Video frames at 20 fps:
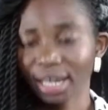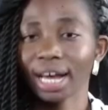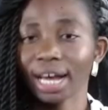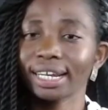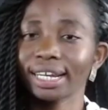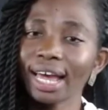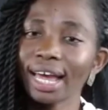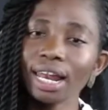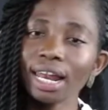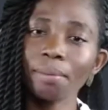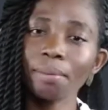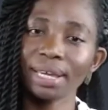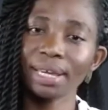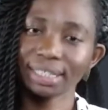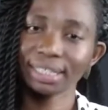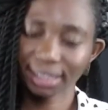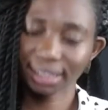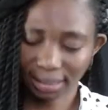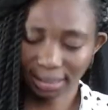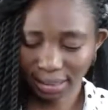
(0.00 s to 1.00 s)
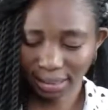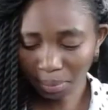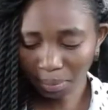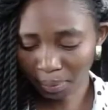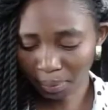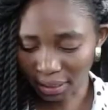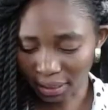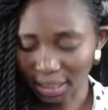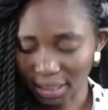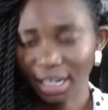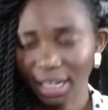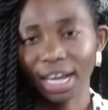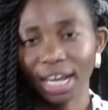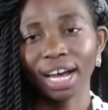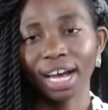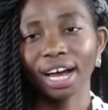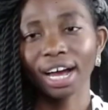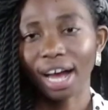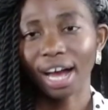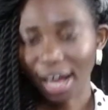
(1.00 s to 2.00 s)
An element simply
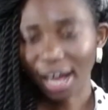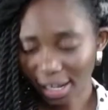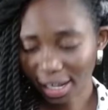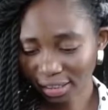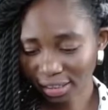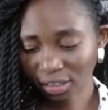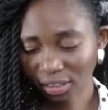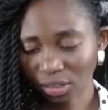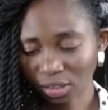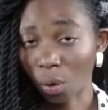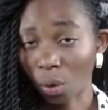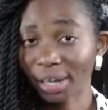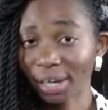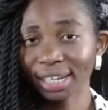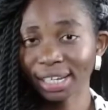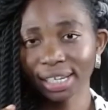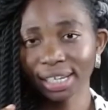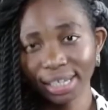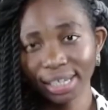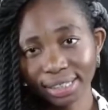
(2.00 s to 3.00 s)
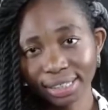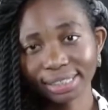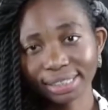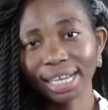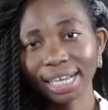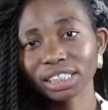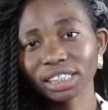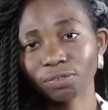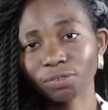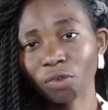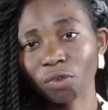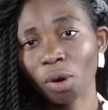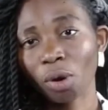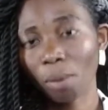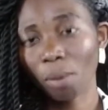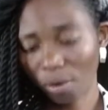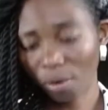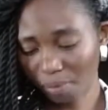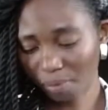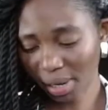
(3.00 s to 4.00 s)
has or is that form
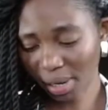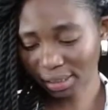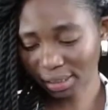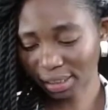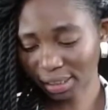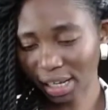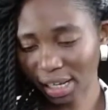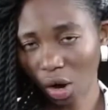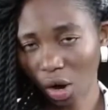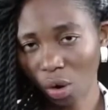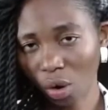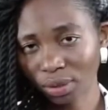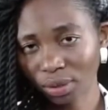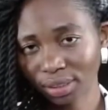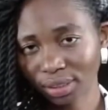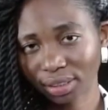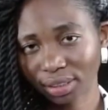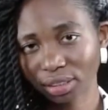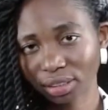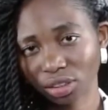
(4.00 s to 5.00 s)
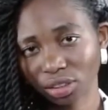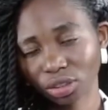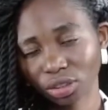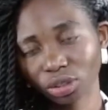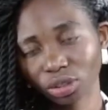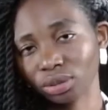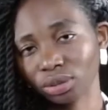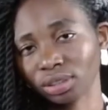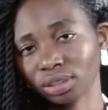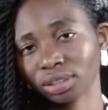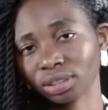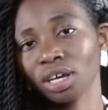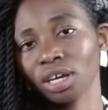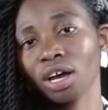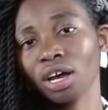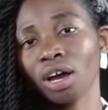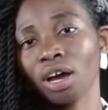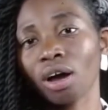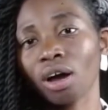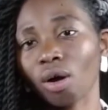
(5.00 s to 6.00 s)
of matter that constitutes
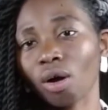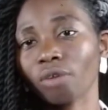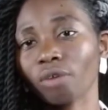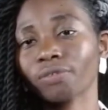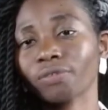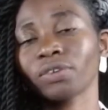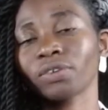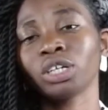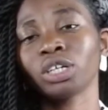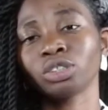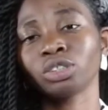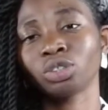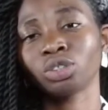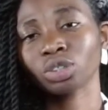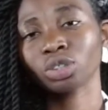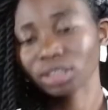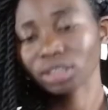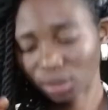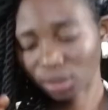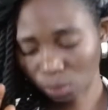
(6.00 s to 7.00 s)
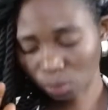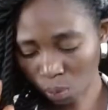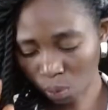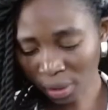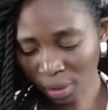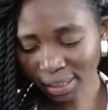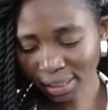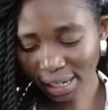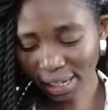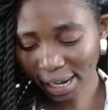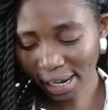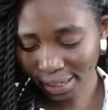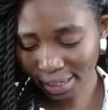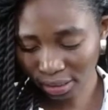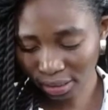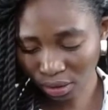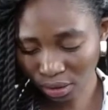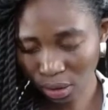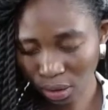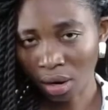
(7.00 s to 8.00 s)
of just one
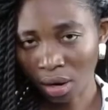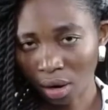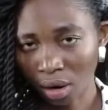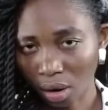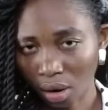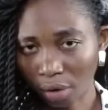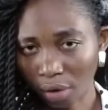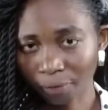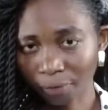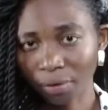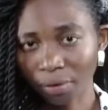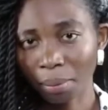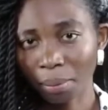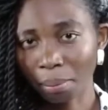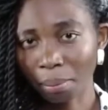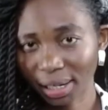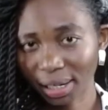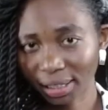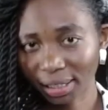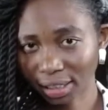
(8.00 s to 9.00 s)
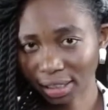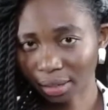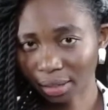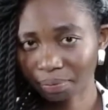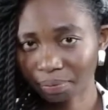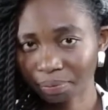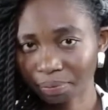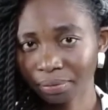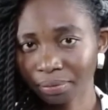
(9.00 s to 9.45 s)
kind of matter.